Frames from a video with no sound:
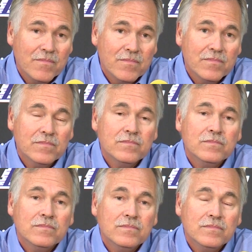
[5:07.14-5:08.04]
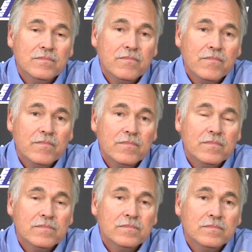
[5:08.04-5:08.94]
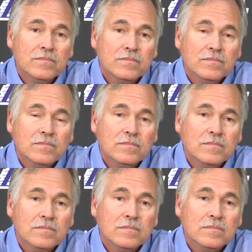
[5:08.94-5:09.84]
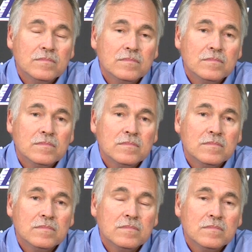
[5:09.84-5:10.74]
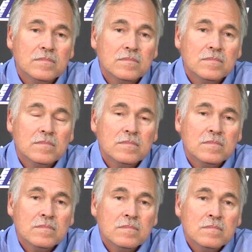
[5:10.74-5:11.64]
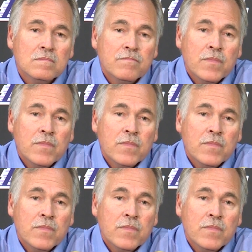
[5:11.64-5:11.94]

[no speech]